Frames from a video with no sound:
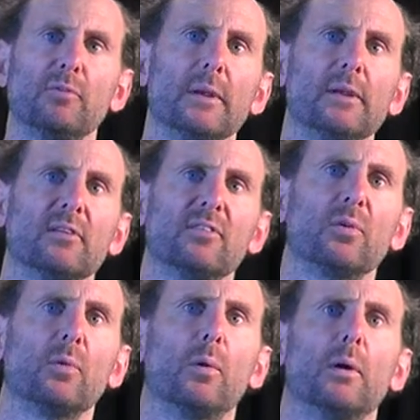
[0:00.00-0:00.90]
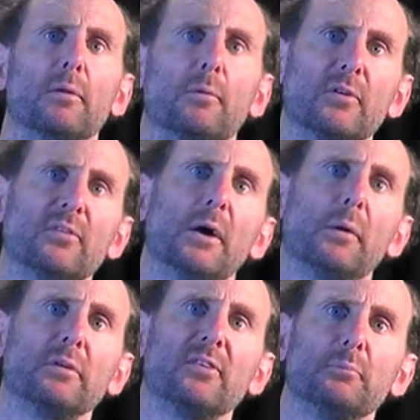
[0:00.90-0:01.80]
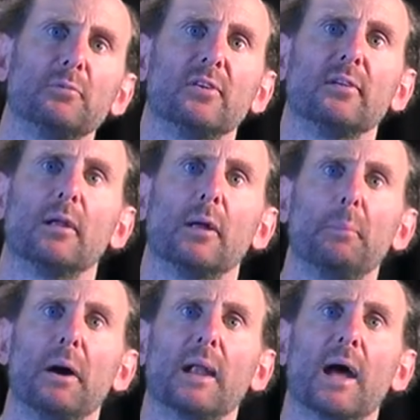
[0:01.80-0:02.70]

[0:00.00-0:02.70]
we just saw, there was no assumption about